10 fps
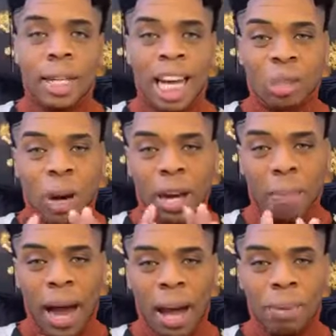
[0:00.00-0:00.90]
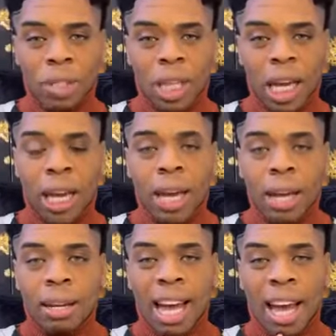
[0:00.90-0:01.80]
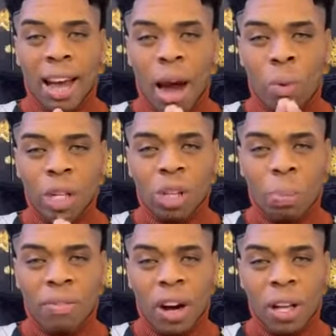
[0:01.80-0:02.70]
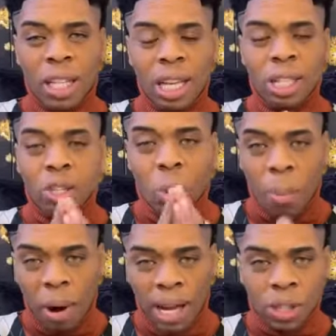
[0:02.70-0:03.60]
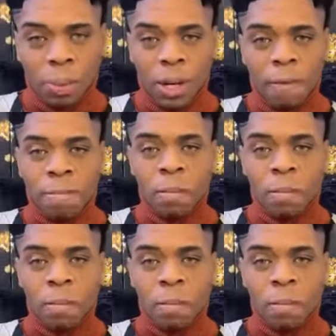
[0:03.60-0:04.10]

That's why the Bible say that I wish above all things that you prosper.